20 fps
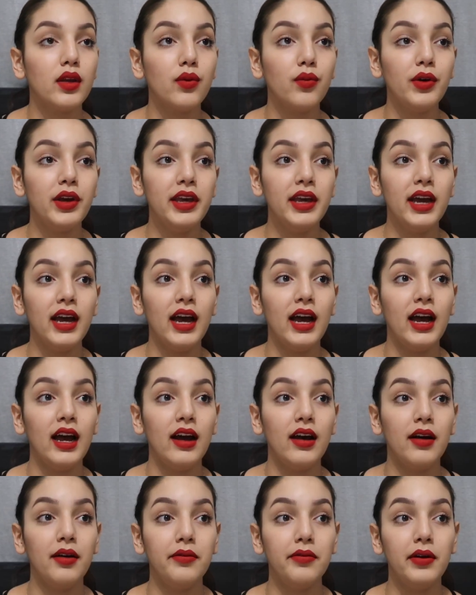we
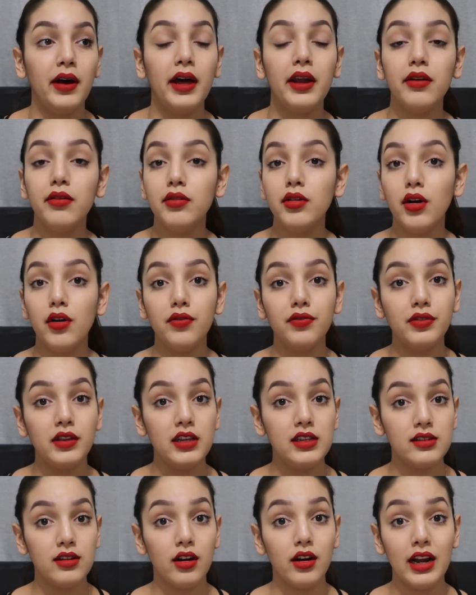have, I don't know if
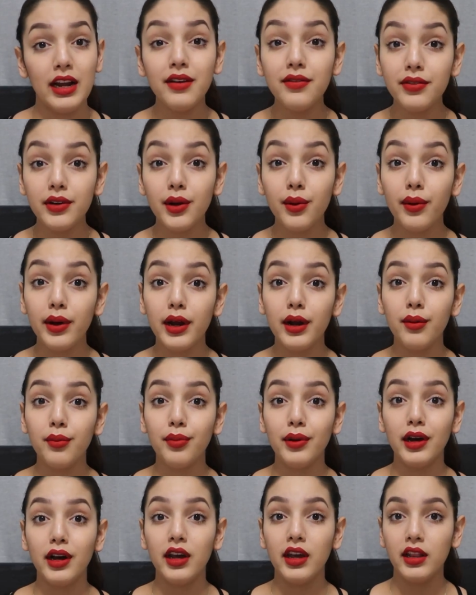these are everywhere,
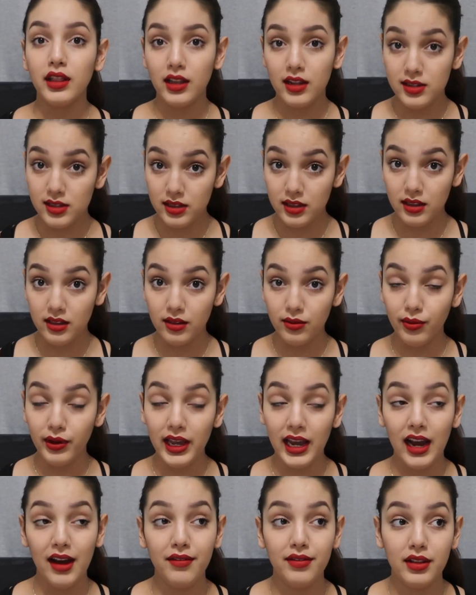but this,
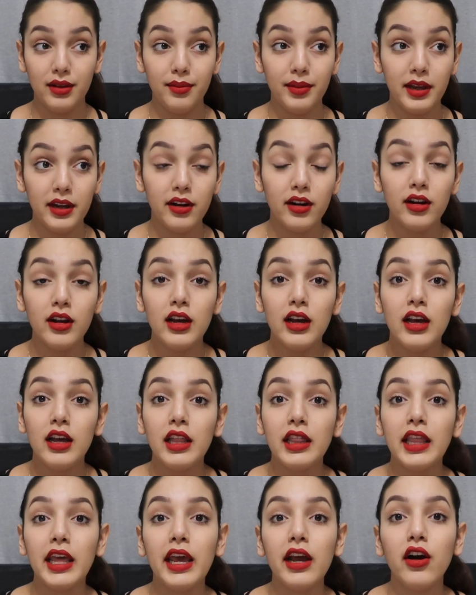we have them here.
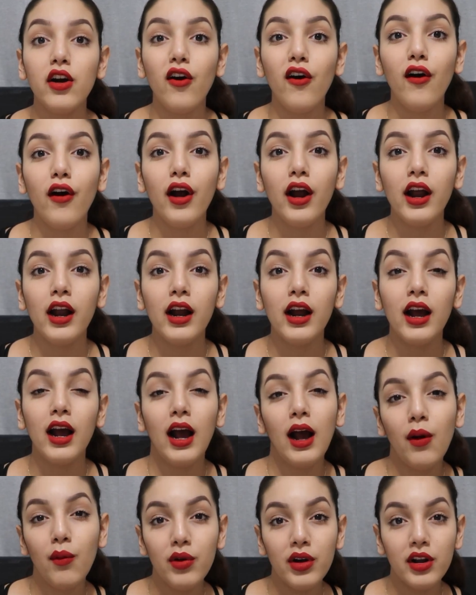They are,
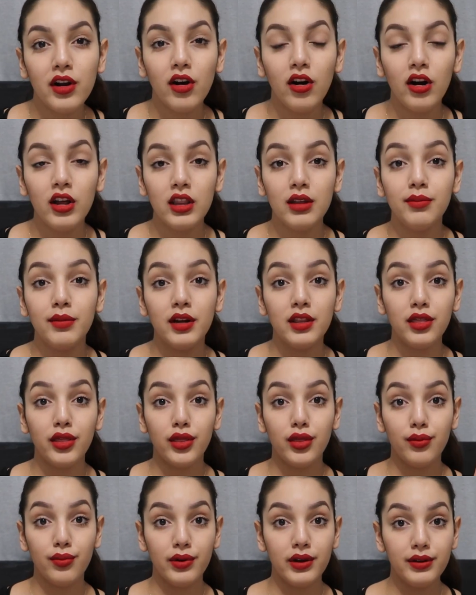I want to call them a
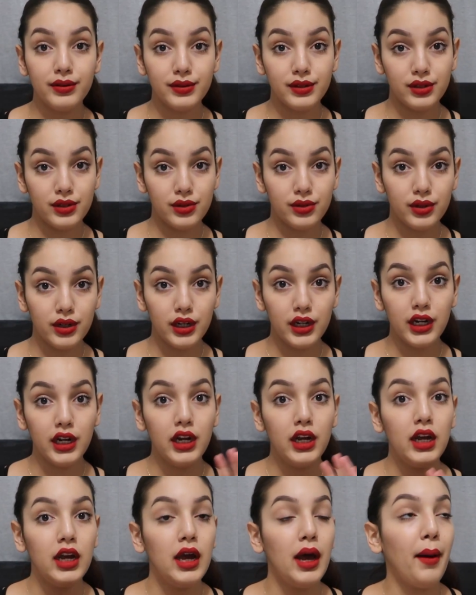thrift store,
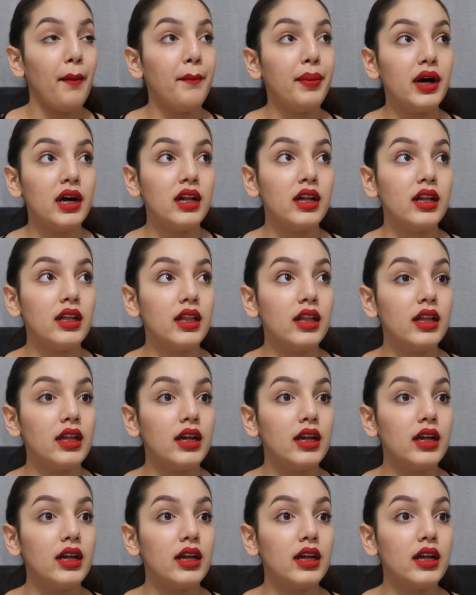but